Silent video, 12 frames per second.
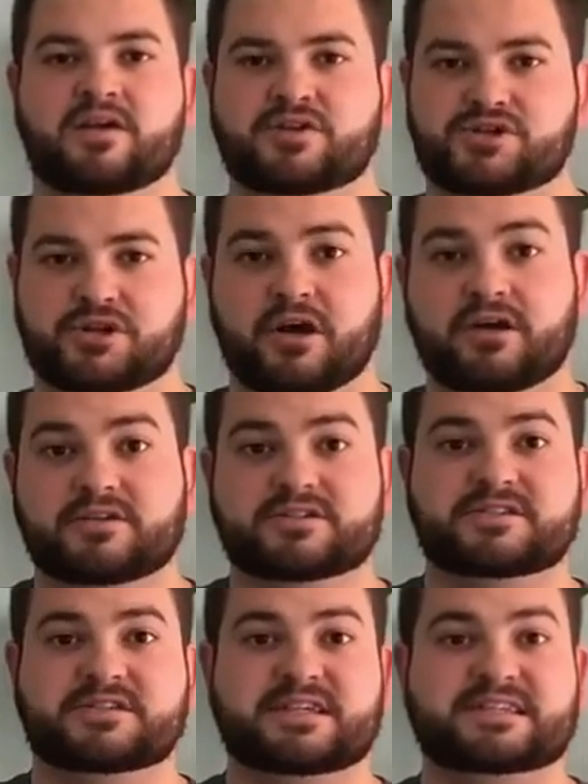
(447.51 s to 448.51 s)

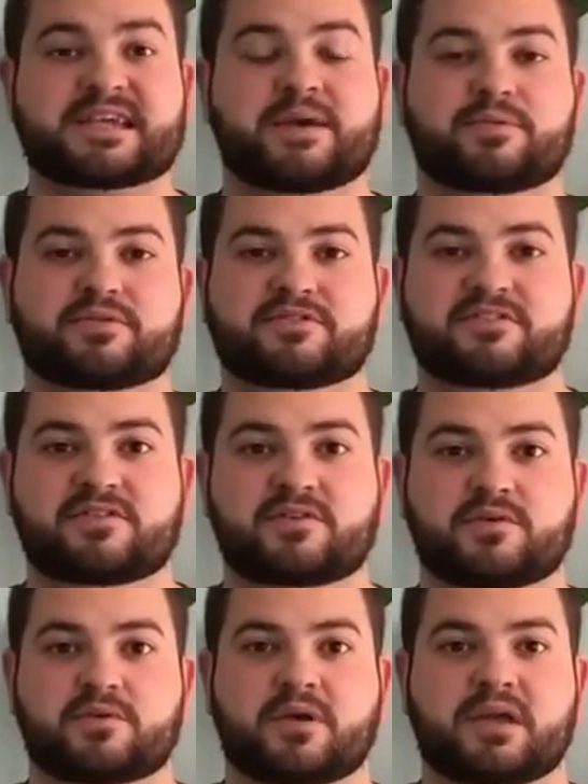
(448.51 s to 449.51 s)
Charles is able
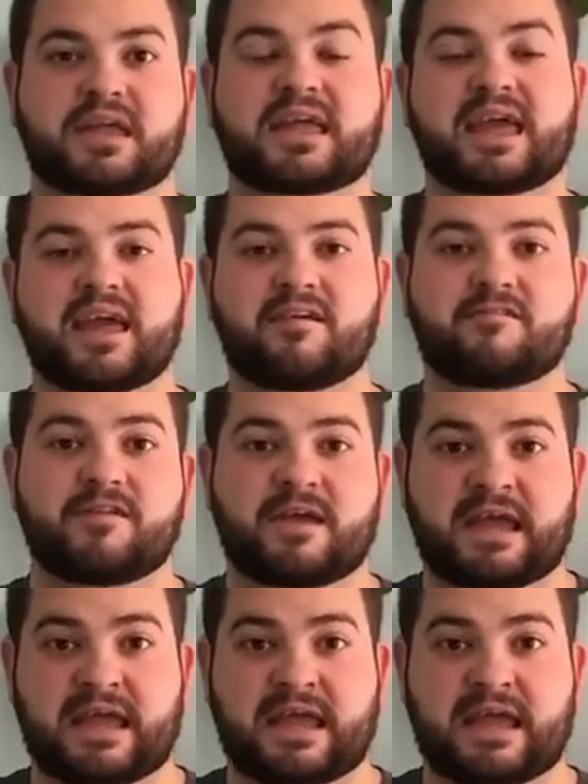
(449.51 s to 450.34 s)
to give